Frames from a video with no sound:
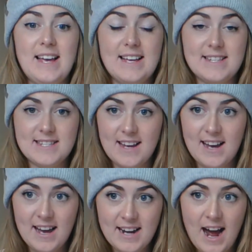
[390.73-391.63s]
is
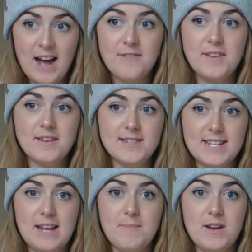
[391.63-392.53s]
an I feel
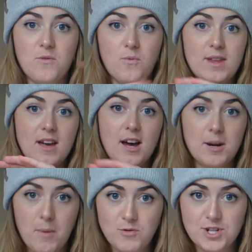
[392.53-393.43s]
statement with
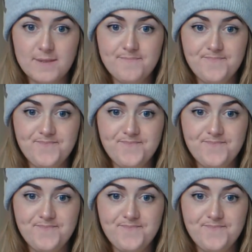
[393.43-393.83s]
an emotion.